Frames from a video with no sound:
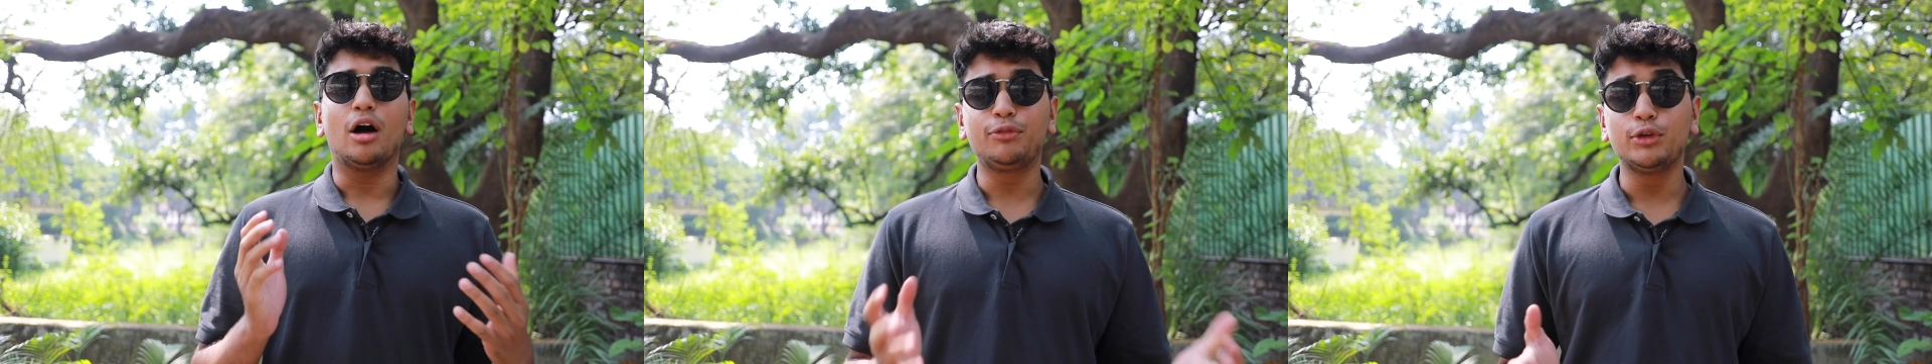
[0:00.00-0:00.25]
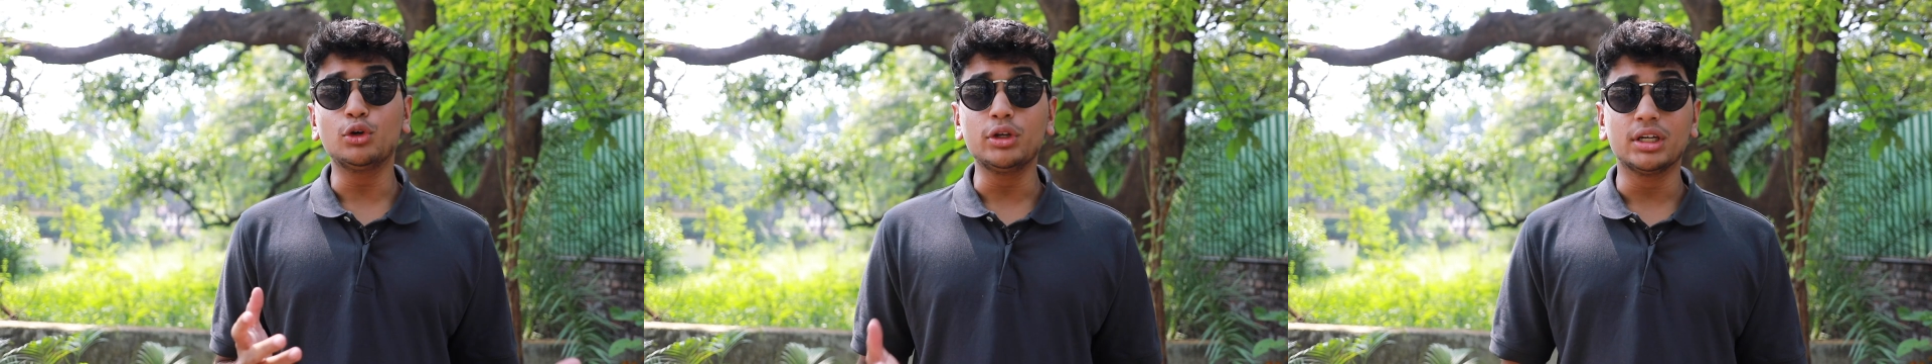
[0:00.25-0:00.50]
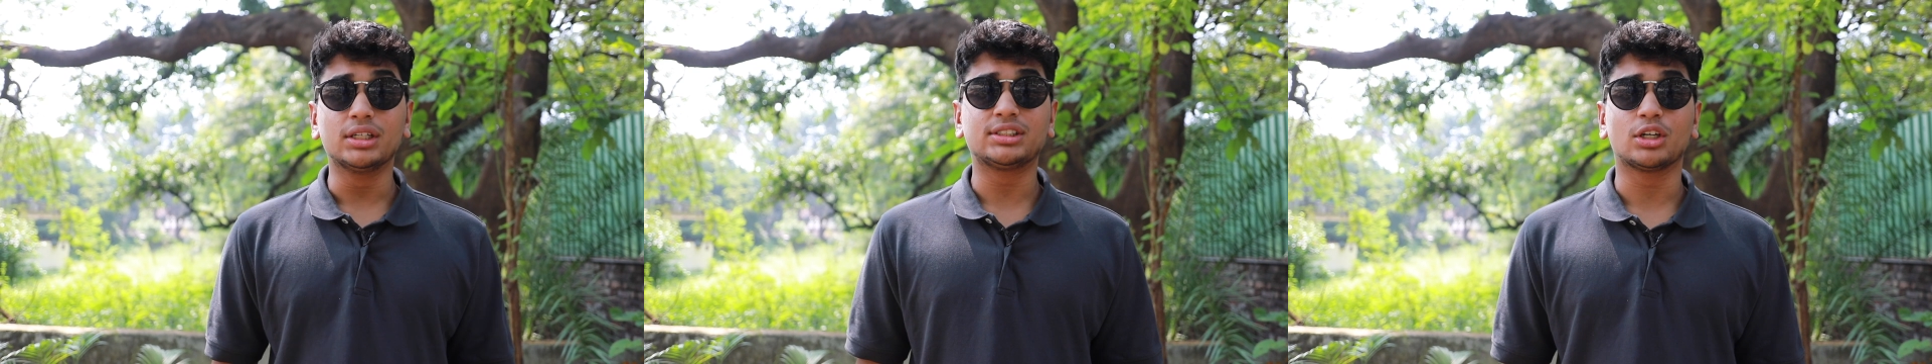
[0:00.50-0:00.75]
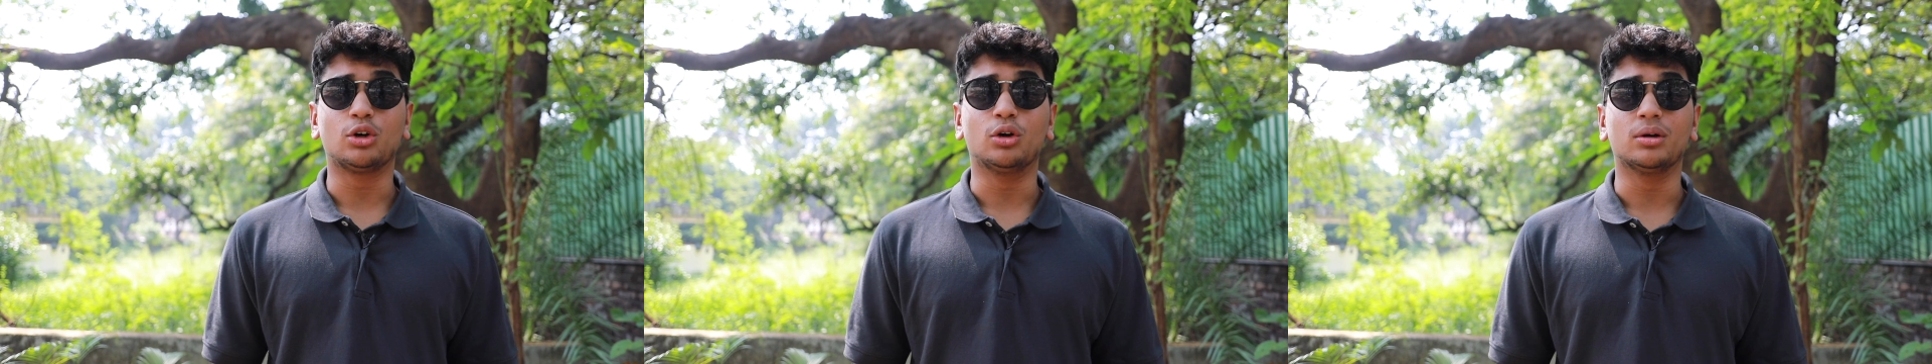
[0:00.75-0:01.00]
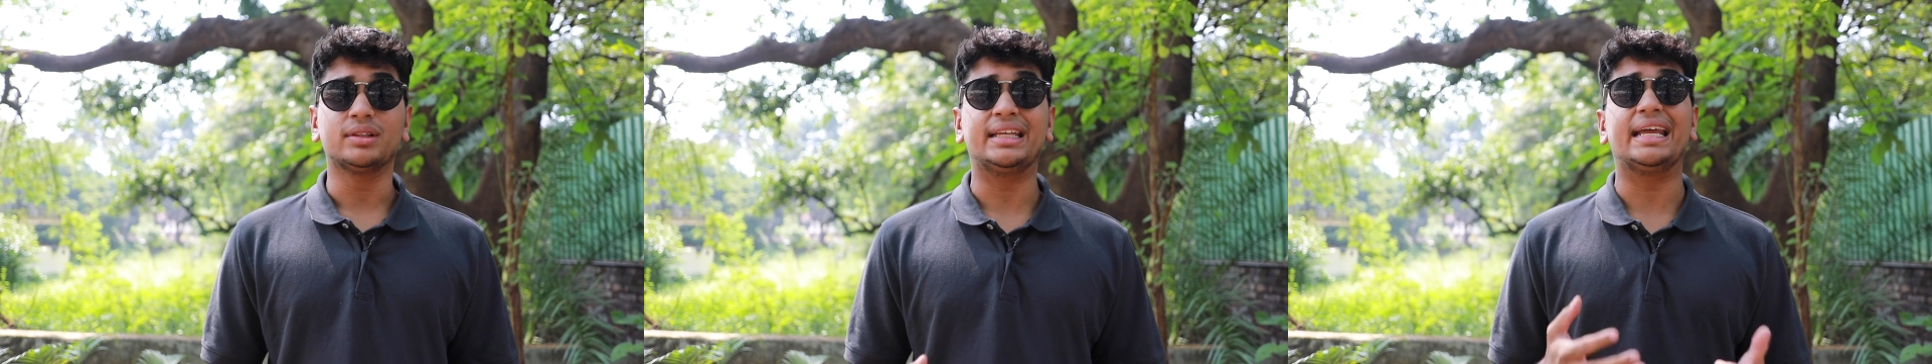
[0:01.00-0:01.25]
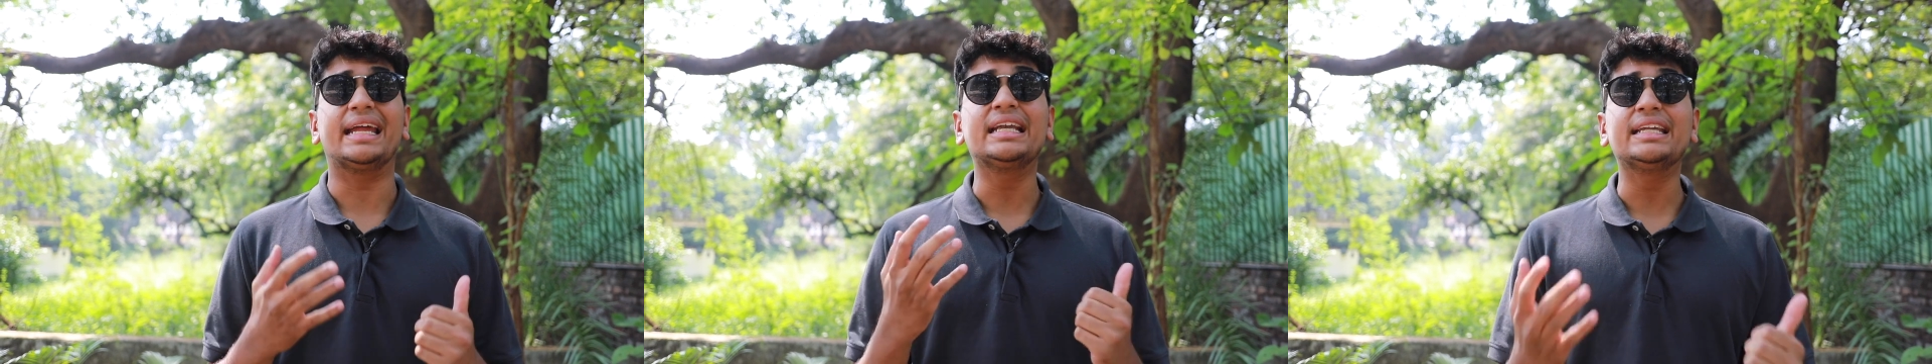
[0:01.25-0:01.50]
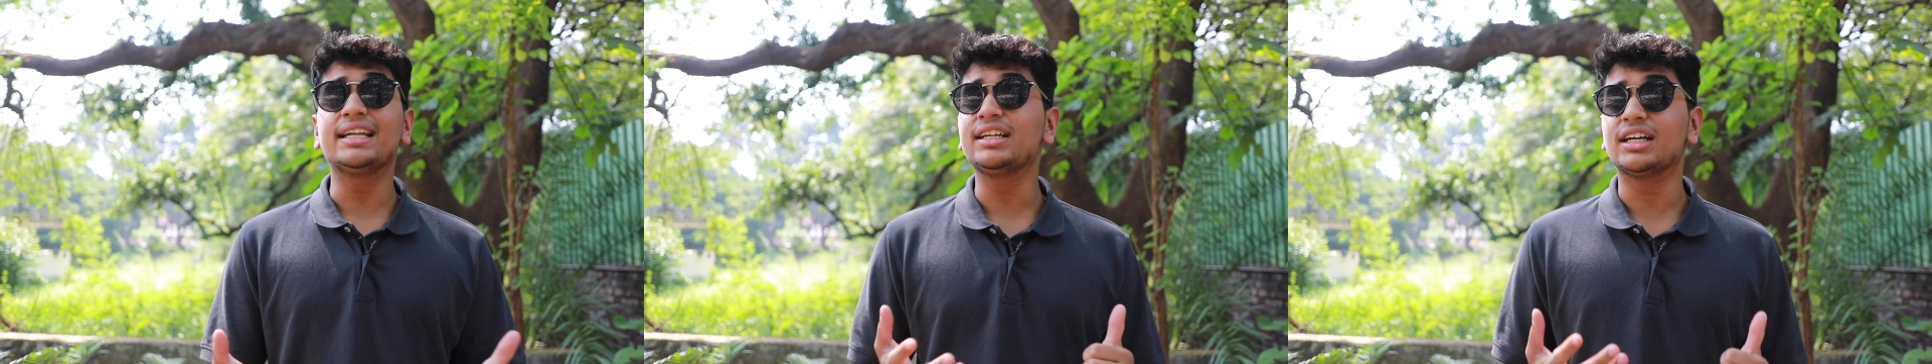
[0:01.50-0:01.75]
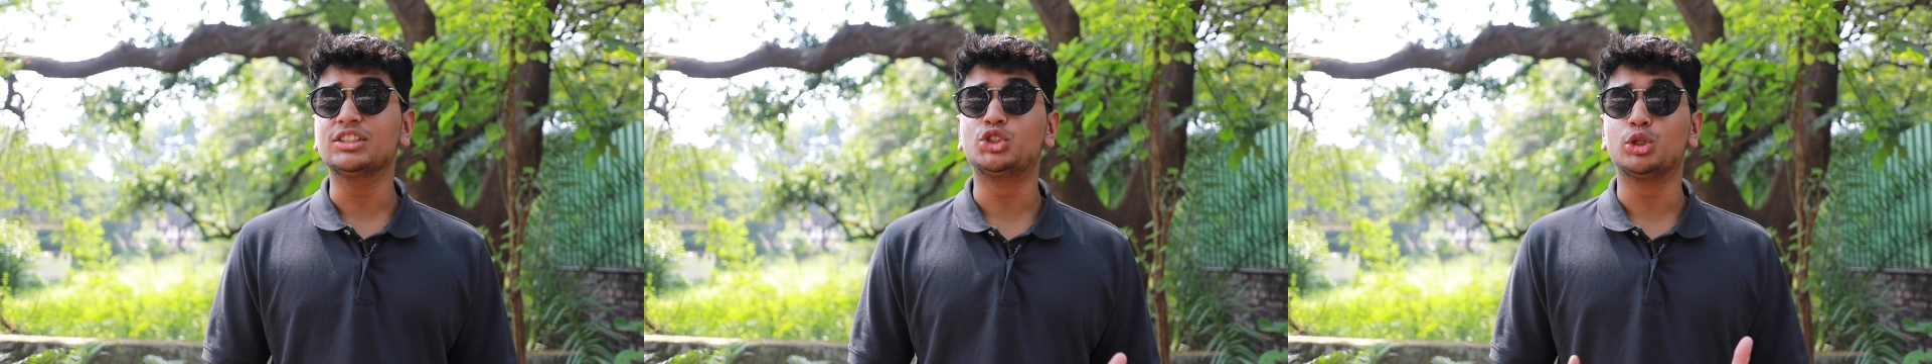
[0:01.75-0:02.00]
A few years ago, the Indian
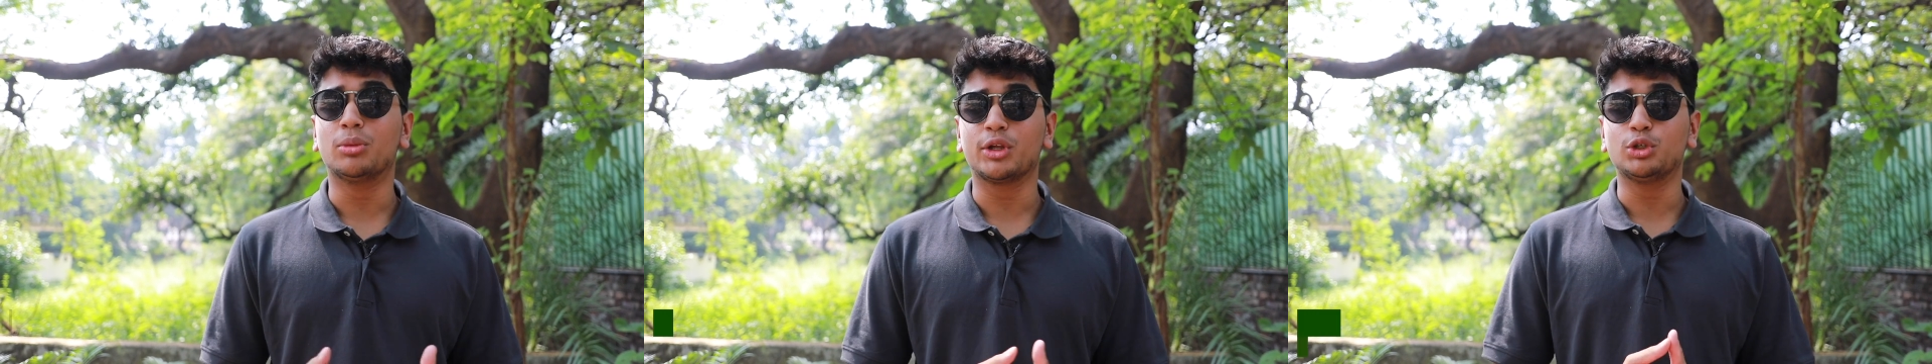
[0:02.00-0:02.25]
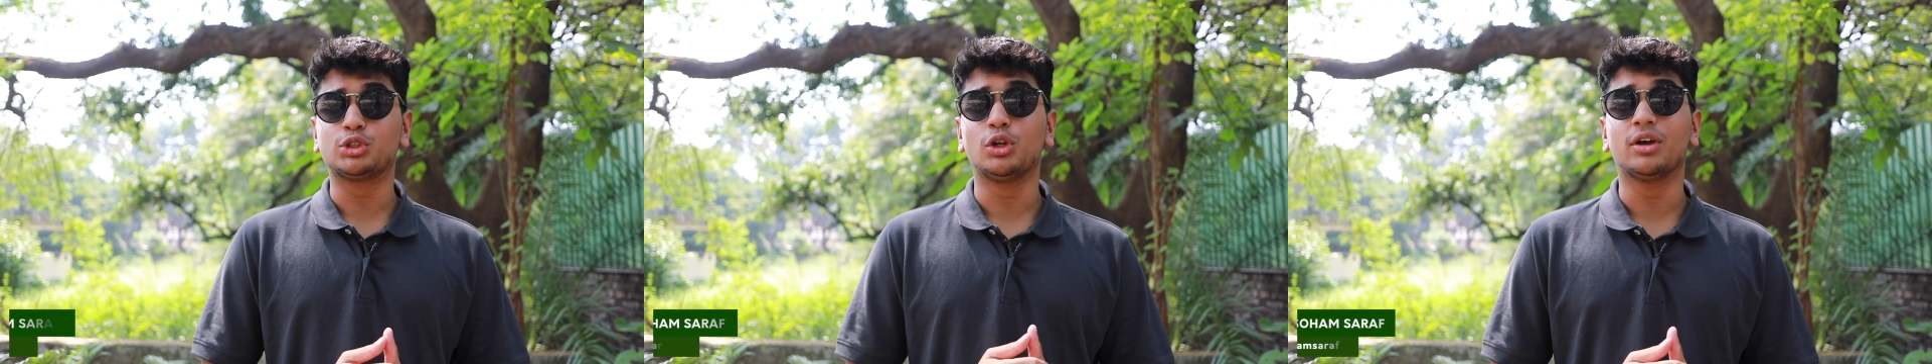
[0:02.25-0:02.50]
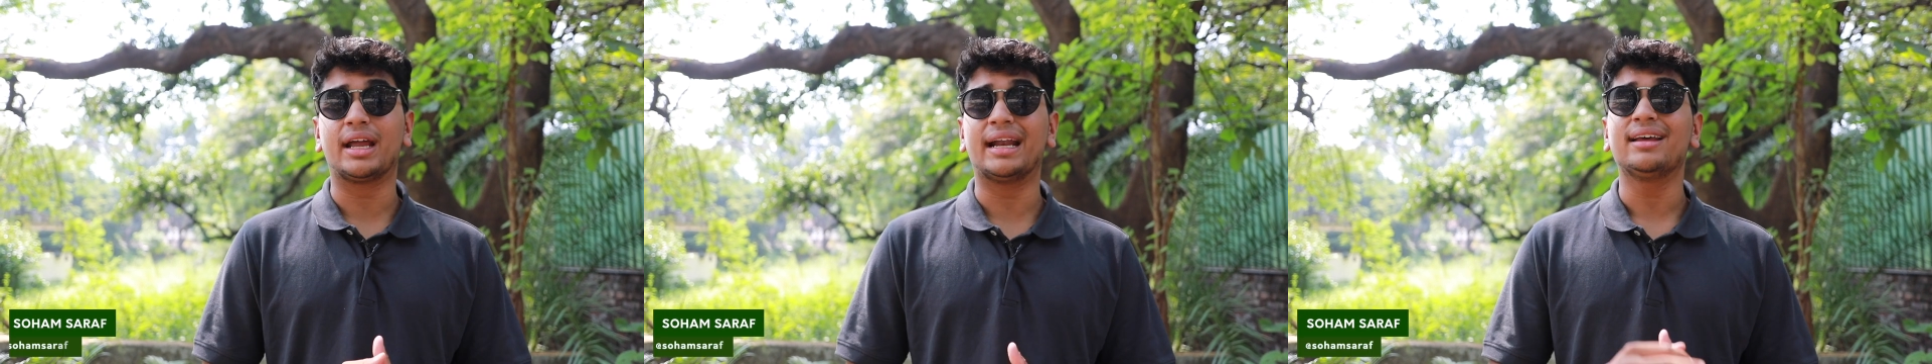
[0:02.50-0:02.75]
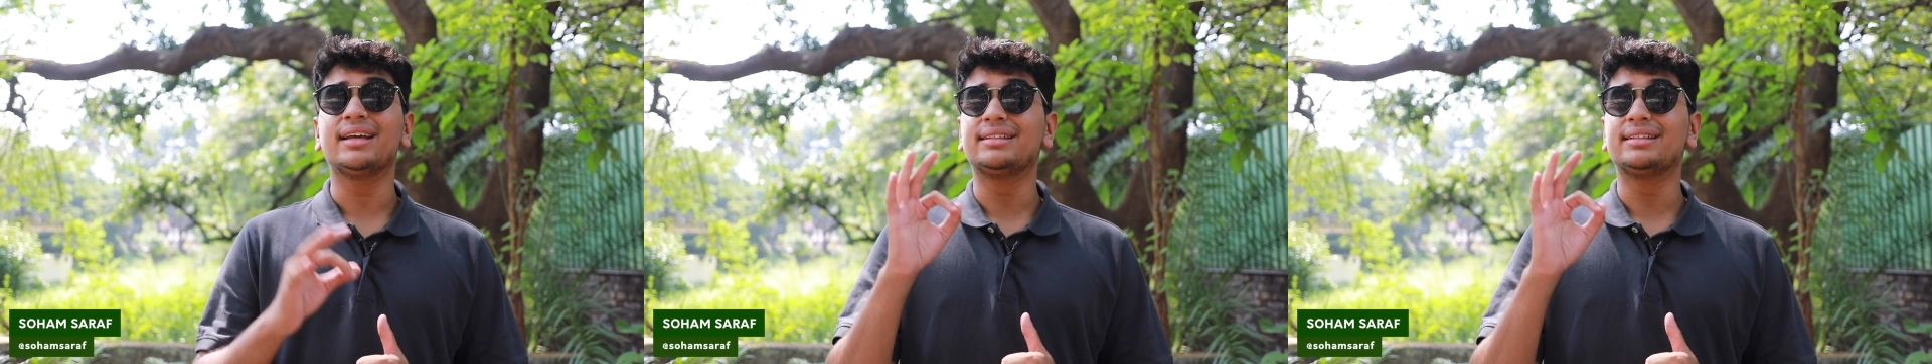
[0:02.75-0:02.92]
consumer used to look at